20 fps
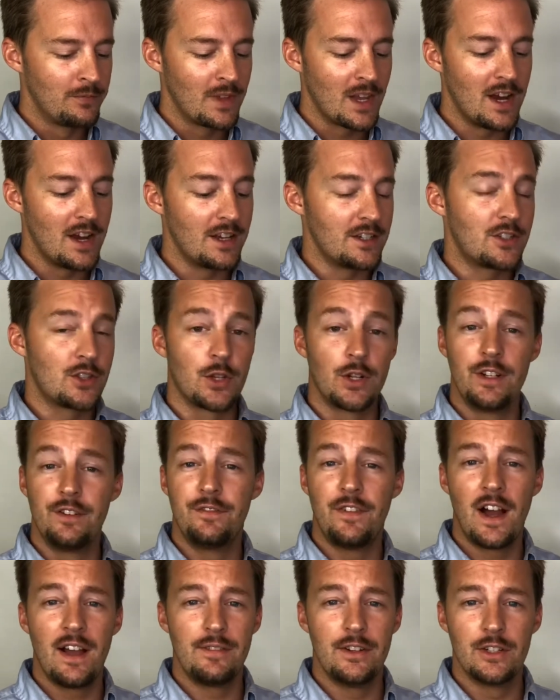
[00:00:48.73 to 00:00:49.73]
He's
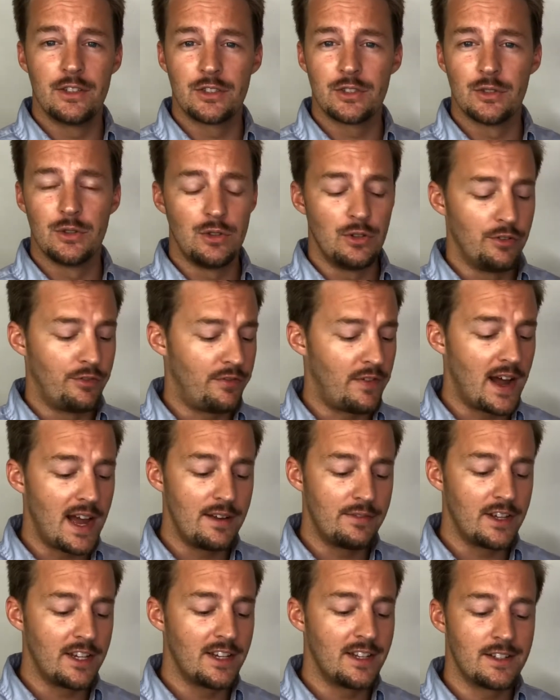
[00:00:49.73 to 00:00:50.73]
35 years old,
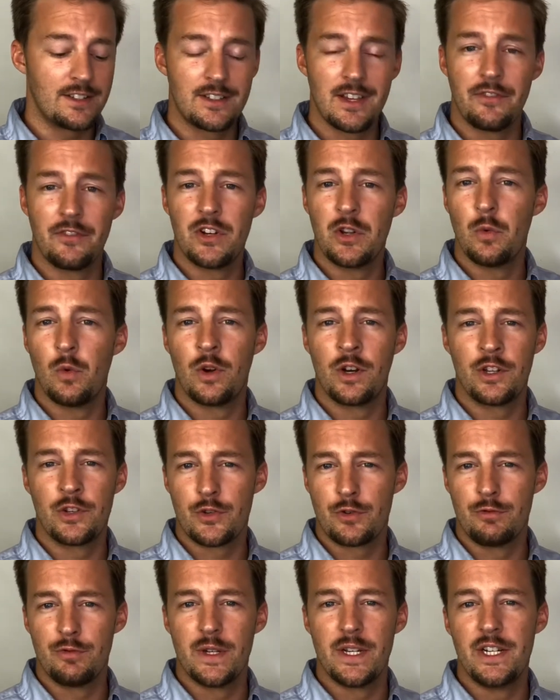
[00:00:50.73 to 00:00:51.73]
5'8",
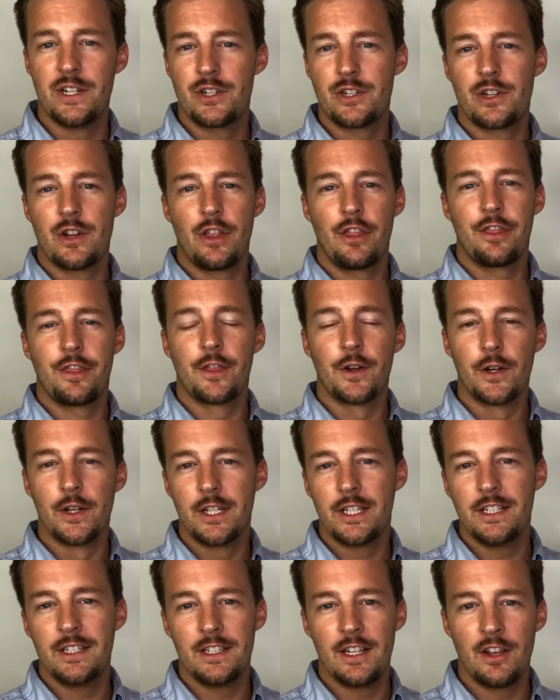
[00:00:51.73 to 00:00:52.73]
71-inch reach,
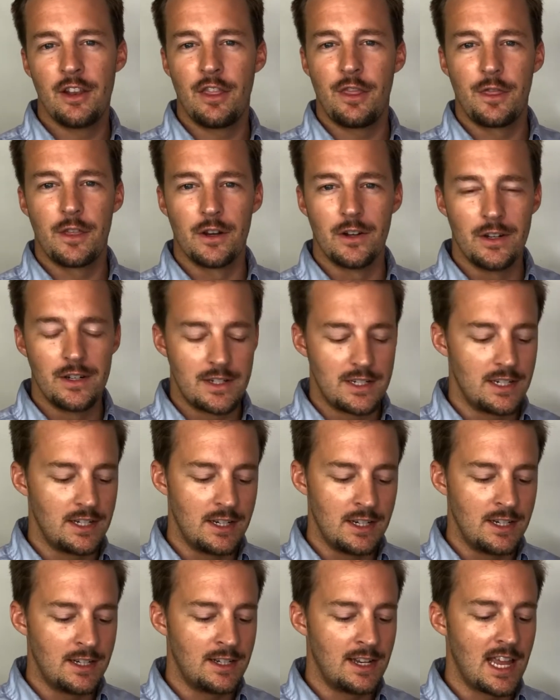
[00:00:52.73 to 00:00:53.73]

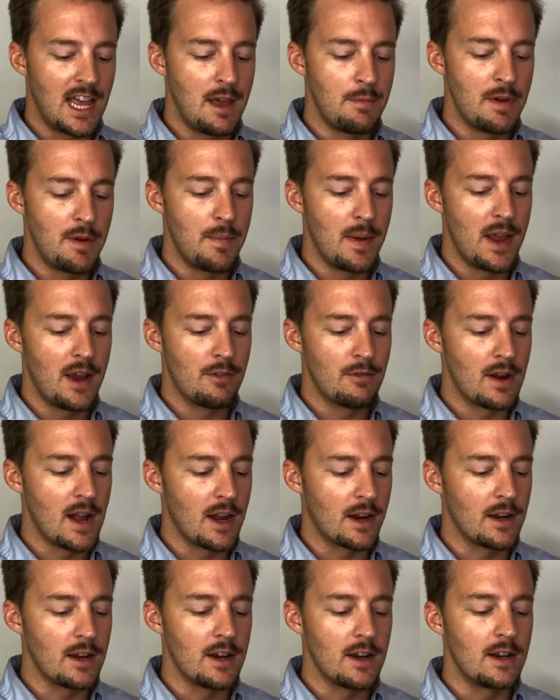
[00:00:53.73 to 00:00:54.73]
30-13 MMA
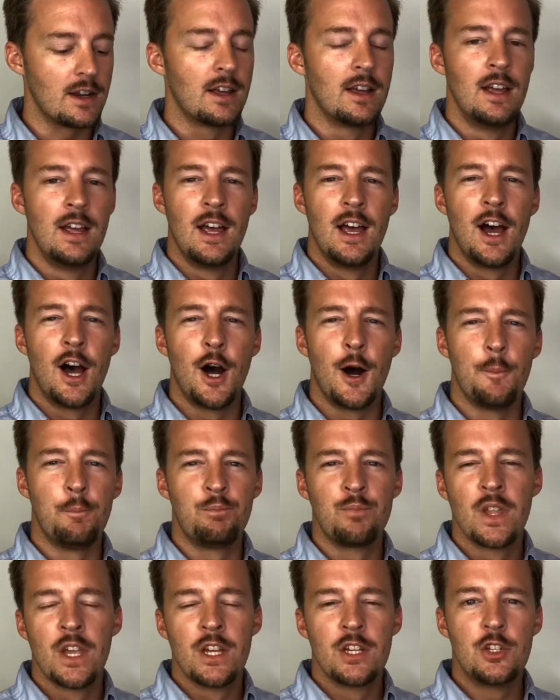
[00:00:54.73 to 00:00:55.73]
record.
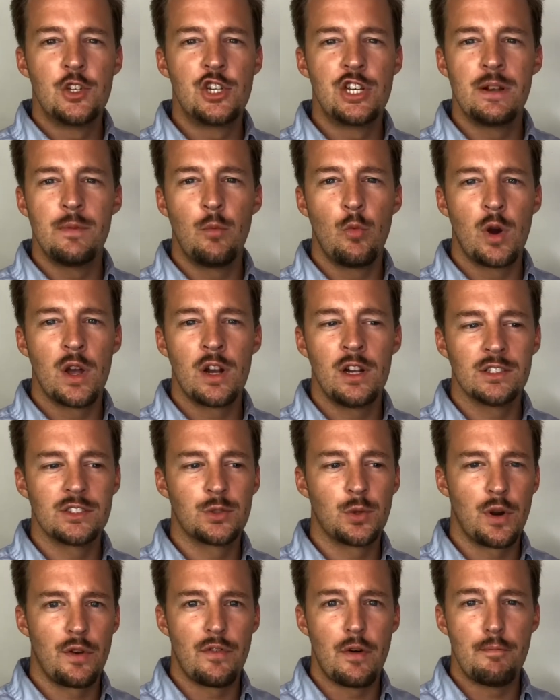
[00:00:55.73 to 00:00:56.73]
Jim went on
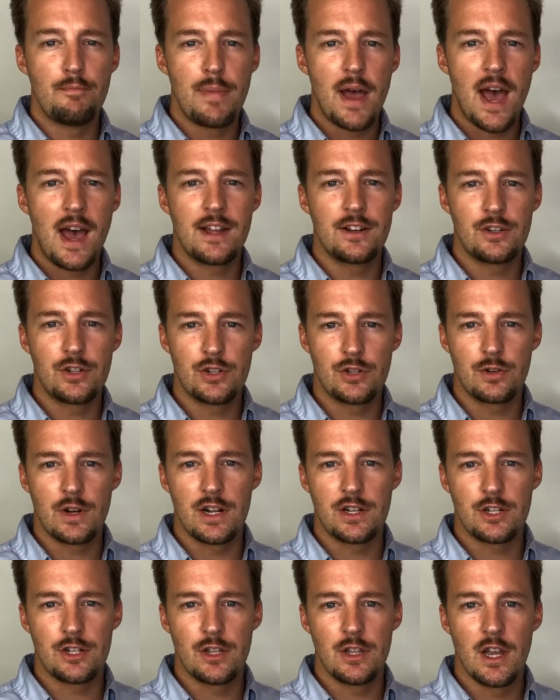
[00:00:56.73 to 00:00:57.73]
sort of a bad
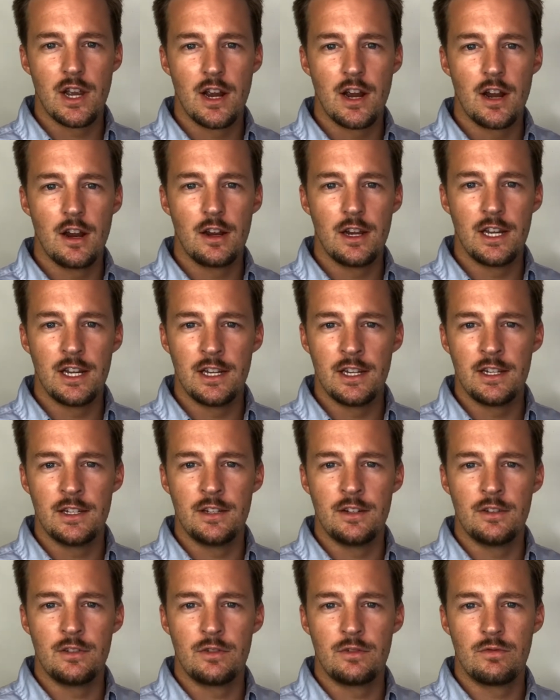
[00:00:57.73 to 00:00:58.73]
stretch there
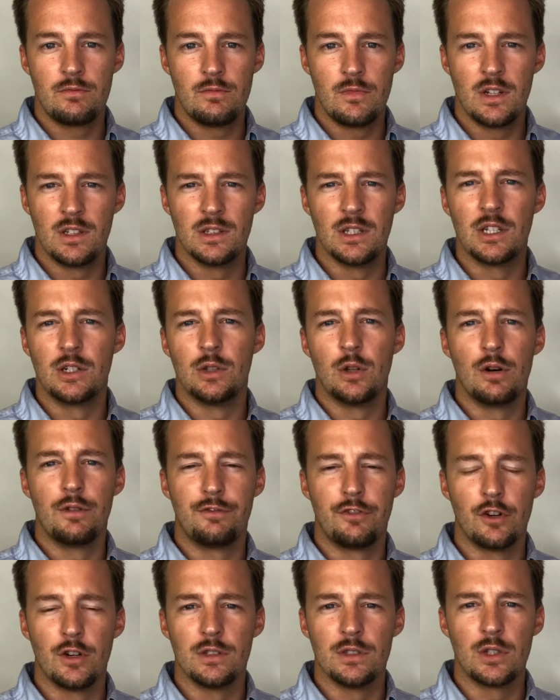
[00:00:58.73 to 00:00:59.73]
for a
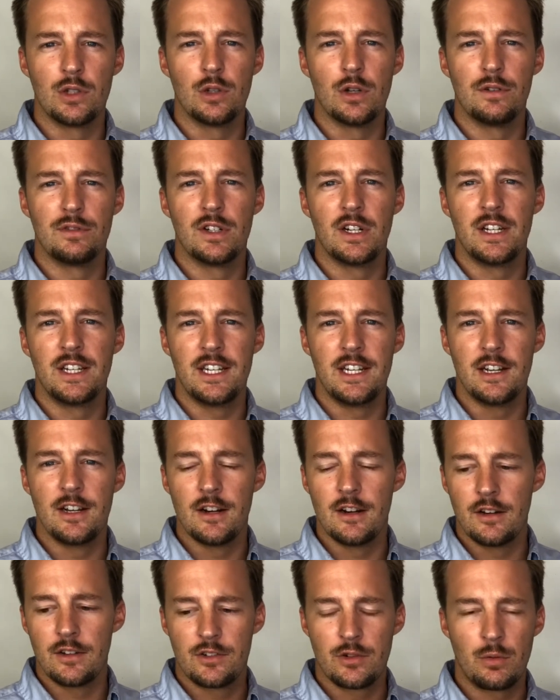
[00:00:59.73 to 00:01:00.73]
little over a
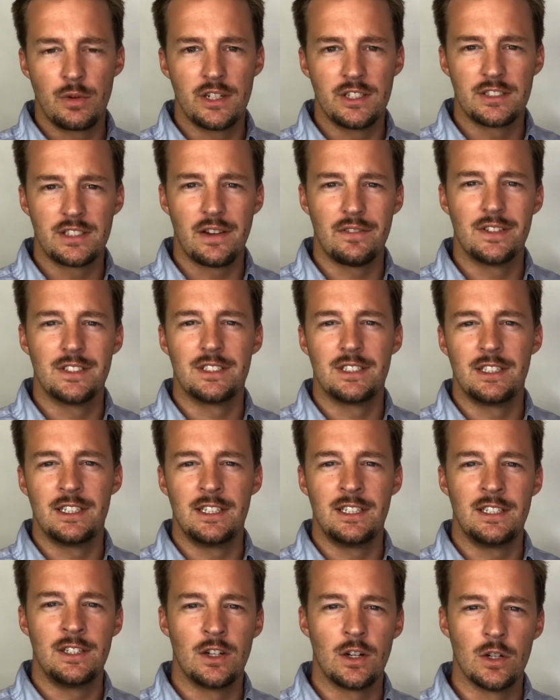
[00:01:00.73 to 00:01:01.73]
year,
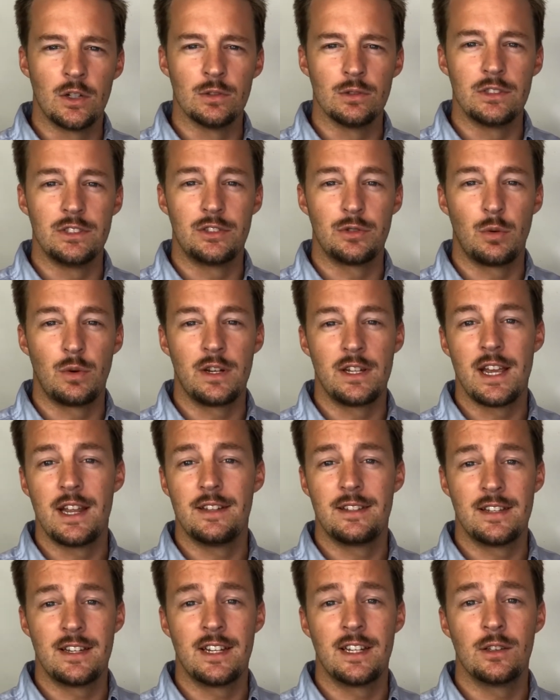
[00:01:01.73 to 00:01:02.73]
2017, early
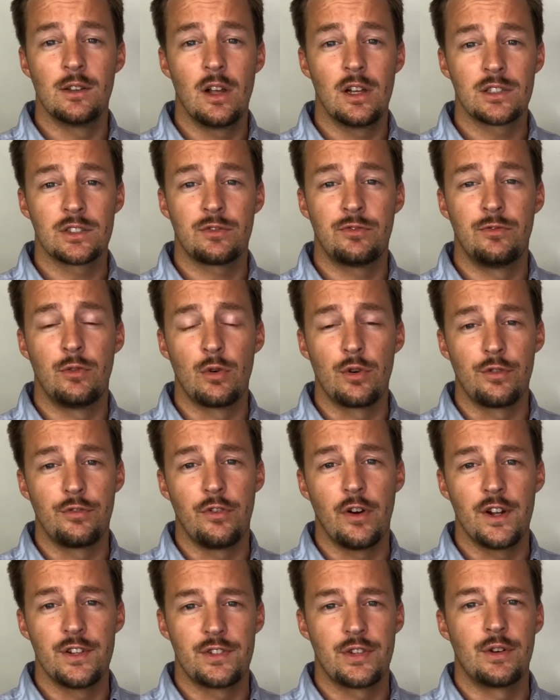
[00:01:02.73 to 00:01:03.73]
2018. He lost 4
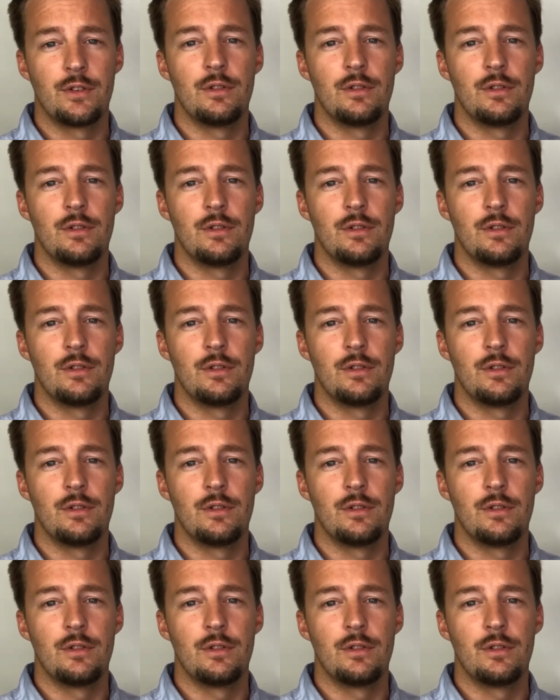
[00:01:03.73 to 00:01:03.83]
fights in a